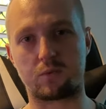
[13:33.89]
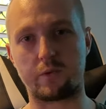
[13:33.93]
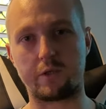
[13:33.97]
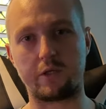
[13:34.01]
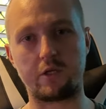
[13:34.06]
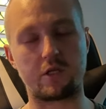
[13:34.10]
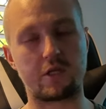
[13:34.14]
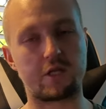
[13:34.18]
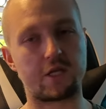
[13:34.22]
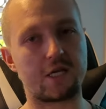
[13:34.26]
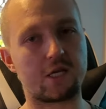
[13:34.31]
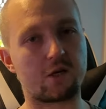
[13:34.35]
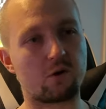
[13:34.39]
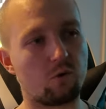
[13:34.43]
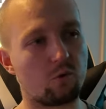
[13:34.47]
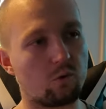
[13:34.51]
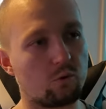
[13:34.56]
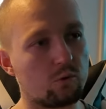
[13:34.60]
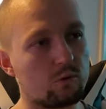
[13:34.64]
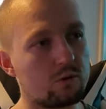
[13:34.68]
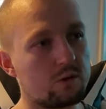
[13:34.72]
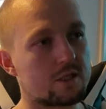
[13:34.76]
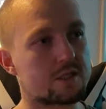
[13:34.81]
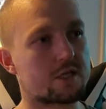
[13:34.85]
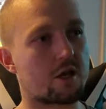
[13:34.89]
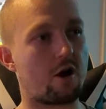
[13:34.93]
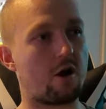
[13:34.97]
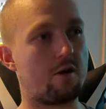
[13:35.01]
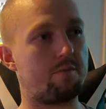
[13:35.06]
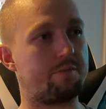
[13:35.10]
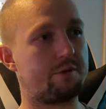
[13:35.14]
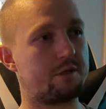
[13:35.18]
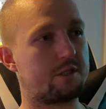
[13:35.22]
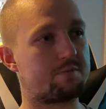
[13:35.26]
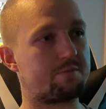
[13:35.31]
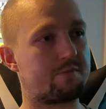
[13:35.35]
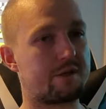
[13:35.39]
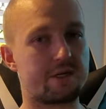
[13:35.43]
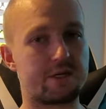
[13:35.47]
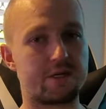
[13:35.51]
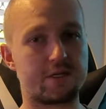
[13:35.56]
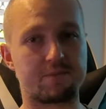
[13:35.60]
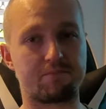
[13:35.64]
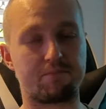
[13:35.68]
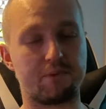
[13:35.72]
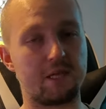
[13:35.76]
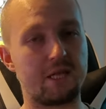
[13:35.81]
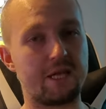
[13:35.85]
when you think all is hopeless,
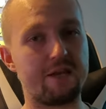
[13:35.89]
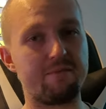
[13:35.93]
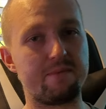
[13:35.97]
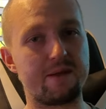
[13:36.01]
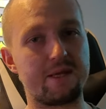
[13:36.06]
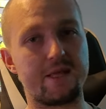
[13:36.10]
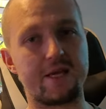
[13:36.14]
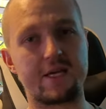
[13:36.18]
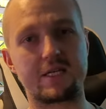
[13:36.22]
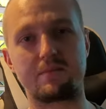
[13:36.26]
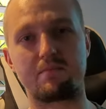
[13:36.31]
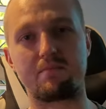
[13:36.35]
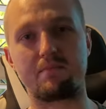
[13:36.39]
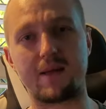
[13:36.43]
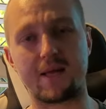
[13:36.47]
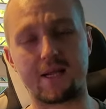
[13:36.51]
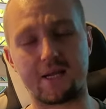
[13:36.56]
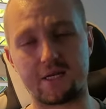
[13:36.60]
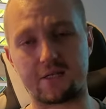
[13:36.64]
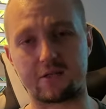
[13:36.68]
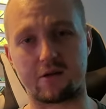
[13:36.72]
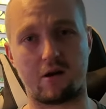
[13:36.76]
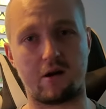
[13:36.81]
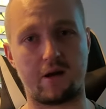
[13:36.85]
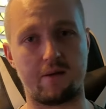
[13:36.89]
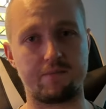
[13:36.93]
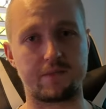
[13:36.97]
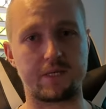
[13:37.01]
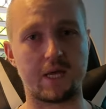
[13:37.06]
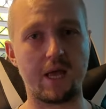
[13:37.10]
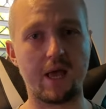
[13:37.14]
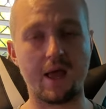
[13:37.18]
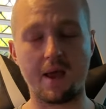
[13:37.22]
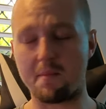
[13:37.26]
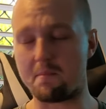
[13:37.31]
because believe me, there's many times,